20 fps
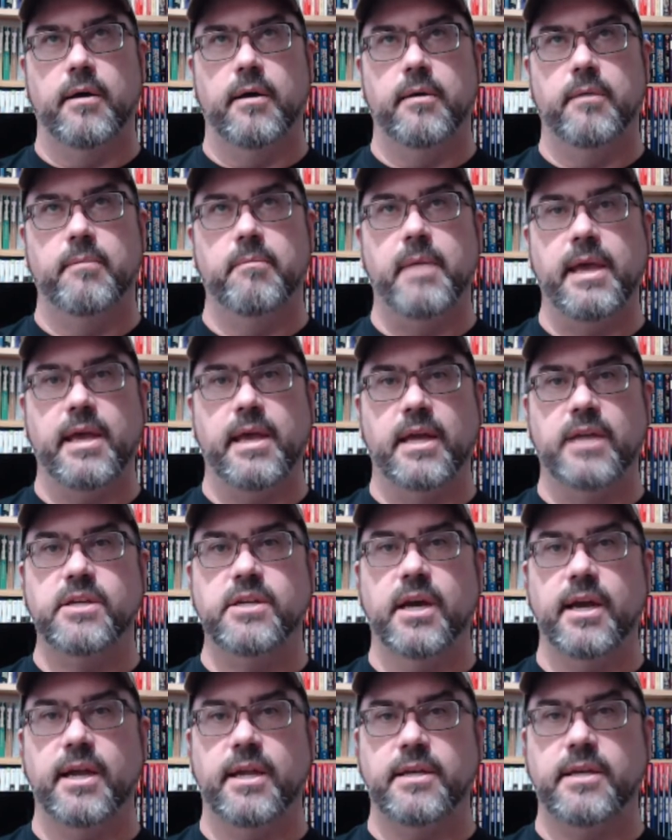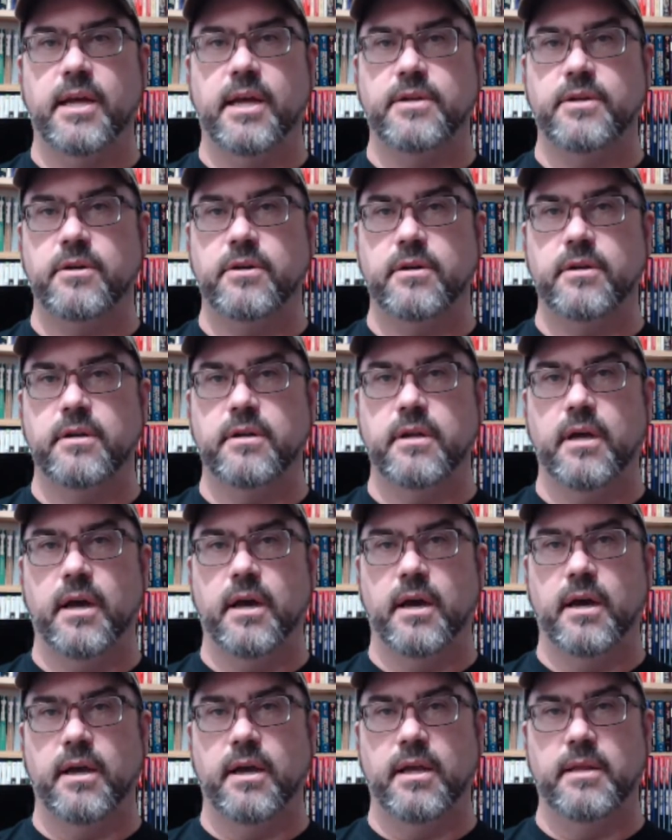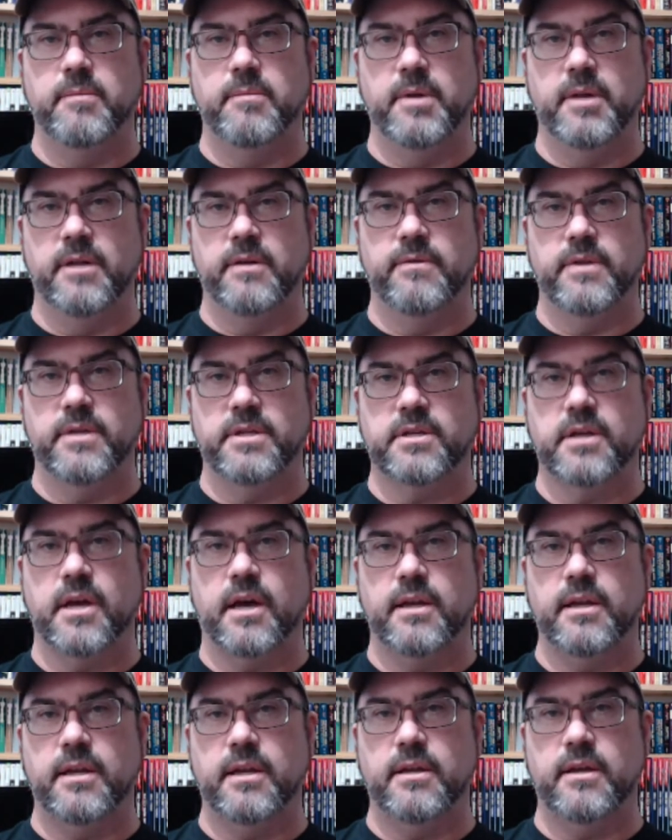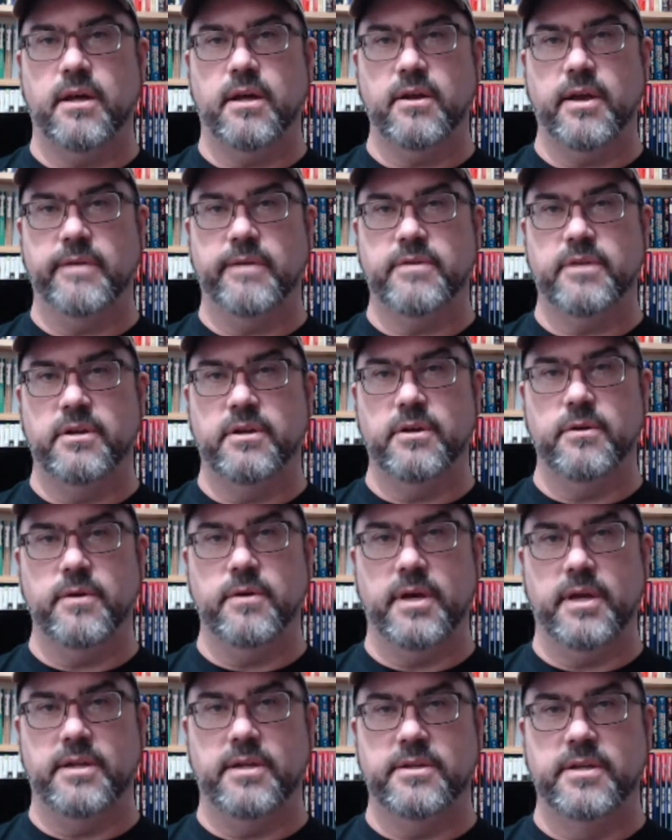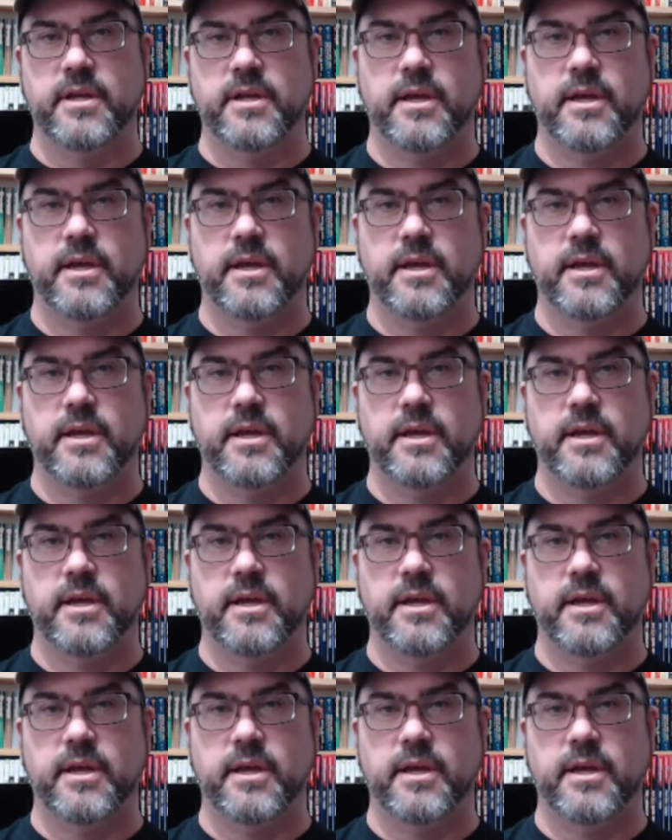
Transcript: make a giant desert in the middle of this continent, all you have to do is